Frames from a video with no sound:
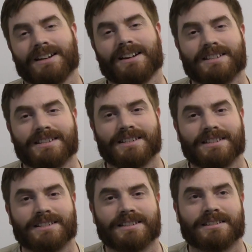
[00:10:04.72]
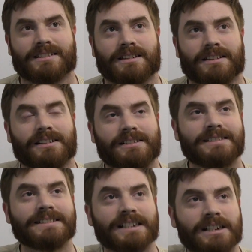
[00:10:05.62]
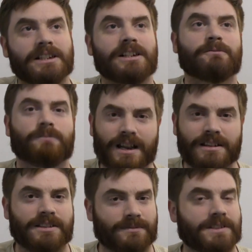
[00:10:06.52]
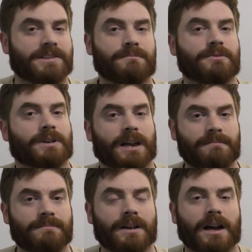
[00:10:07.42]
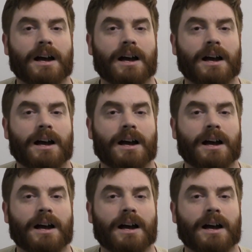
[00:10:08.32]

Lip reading: Now, this is relatively simple game.